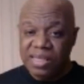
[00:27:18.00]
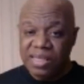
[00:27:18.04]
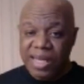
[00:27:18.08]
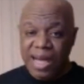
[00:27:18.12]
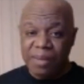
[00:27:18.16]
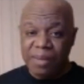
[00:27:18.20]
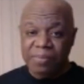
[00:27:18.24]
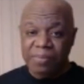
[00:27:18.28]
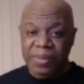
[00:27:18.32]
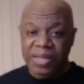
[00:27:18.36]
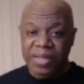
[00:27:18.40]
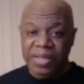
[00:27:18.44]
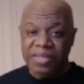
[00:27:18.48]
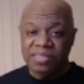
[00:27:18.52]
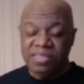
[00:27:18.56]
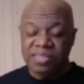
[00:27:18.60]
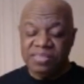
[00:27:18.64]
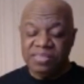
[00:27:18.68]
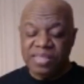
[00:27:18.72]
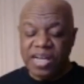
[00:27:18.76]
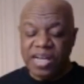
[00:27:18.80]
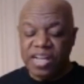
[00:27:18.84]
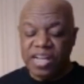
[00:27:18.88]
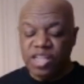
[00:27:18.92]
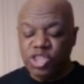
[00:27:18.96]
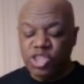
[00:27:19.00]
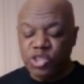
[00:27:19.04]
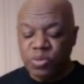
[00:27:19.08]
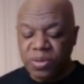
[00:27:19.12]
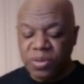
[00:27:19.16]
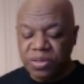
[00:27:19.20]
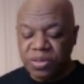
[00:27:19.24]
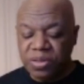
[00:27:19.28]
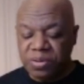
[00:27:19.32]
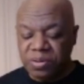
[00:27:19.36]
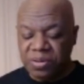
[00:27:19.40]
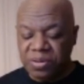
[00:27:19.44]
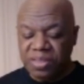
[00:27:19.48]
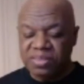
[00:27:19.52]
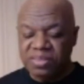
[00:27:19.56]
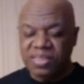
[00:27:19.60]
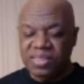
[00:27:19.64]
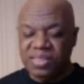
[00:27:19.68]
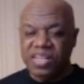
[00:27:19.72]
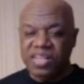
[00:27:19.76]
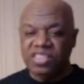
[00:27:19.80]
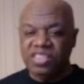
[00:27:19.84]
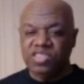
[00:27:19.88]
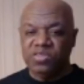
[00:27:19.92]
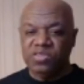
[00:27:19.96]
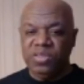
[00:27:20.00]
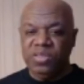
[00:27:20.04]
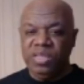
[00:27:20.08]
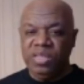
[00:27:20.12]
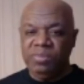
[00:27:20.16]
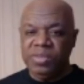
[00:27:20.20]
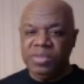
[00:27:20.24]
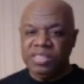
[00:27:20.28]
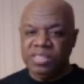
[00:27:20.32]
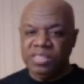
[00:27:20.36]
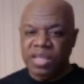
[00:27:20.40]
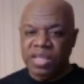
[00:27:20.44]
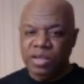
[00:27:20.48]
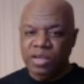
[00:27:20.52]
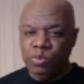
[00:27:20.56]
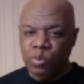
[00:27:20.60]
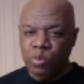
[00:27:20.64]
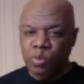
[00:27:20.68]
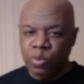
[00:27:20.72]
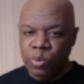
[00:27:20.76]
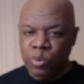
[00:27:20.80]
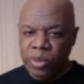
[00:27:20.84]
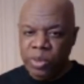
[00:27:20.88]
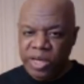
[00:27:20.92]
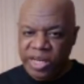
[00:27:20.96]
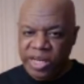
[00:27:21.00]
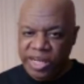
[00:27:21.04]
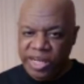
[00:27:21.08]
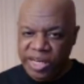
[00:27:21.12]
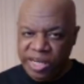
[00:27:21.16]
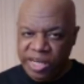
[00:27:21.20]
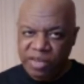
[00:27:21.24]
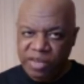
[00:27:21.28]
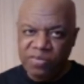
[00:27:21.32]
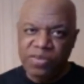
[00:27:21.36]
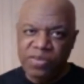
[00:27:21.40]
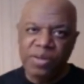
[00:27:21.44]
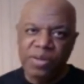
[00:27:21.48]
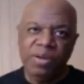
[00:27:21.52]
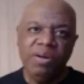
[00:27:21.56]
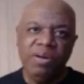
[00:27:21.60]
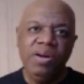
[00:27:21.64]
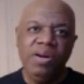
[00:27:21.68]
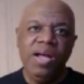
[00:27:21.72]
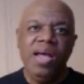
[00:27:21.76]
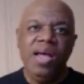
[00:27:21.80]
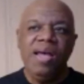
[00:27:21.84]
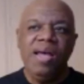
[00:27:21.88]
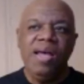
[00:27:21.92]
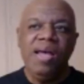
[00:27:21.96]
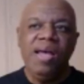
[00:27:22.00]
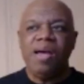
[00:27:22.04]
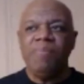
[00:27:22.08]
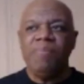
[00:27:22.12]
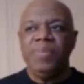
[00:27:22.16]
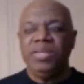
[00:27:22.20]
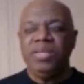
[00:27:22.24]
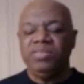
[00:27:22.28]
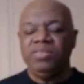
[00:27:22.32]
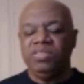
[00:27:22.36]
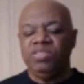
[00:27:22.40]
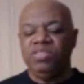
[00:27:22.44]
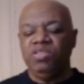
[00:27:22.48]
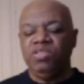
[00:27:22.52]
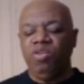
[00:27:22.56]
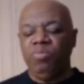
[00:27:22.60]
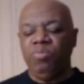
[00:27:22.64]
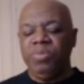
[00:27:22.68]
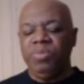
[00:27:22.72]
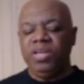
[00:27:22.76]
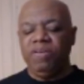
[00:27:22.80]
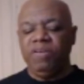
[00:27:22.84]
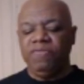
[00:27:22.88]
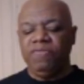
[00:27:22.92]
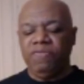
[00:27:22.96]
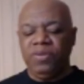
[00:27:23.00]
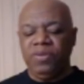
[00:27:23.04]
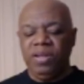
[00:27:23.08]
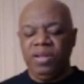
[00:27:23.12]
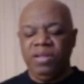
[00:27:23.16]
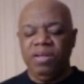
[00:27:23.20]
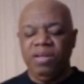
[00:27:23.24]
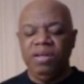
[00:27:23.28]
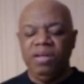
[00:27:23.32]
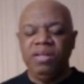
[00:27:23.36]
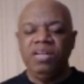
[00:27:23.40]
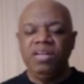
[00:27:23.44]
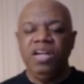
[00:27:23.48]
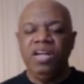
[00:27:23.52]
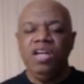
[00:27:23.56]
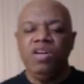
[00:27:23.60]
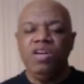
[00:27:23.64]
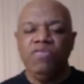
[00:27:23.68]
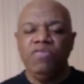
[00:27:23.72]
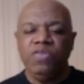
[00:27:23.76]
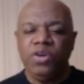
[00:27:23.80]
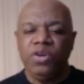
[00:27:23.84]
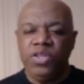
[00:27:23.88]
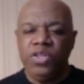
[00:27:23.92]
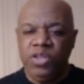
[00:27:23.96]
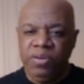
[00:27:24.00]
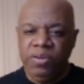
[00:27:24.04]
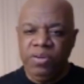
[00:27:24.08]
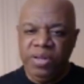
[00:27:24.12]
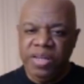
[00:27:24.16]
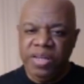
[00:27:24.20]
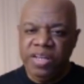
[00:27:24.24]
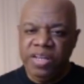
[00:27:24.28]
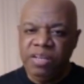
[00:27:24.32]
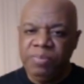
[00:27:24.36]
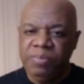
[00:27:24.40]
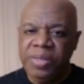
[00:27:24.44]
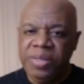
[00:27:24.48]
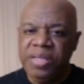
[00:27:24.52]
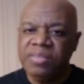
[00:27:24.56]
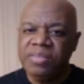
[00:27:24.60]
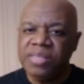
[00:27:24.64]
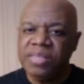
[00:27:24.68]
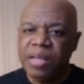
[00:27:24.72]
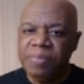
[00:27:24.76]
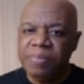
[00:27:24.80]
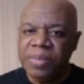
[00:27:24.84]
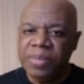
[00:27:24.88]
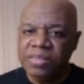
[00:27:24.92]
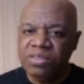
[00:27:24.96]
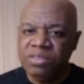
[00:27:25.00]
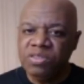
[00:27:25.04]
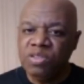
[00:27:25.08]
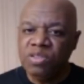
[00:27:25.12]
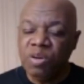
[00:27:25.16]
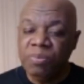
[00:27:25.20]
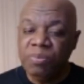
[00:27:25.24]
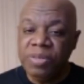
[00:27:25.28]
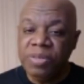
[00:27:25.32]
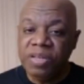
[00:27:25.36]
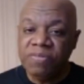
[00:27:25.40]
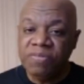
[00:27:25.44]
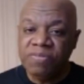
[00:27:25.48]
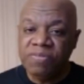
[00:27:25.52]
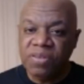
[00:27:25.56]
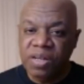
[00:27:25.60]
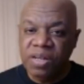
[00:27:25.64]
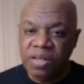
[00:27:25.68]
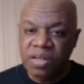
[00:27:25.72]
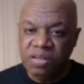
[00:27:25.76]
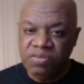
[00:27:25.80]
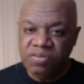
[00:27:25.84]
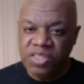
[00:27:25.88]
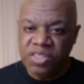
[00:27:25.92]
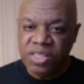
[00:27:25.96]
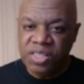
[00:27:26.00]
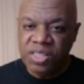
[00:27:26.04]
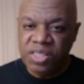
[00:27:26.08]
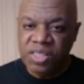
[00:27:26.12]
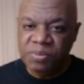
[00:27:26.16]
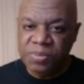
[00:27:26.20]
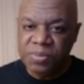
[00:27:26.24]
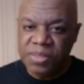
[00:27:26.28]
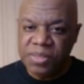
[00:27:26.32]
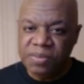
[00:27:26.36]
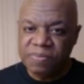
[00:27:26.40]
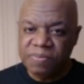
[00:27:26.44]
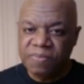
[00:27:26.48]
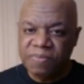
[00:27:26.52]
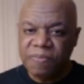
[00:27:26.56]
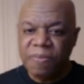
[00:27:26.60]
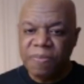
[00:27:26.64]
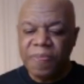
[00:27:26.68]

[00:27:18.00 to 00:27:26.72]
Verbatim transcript: That means it's not a trickle, it's not a stream, it's a river. That means it's going to be a flood. For your enemies, that means it's going to be a flood of judgment.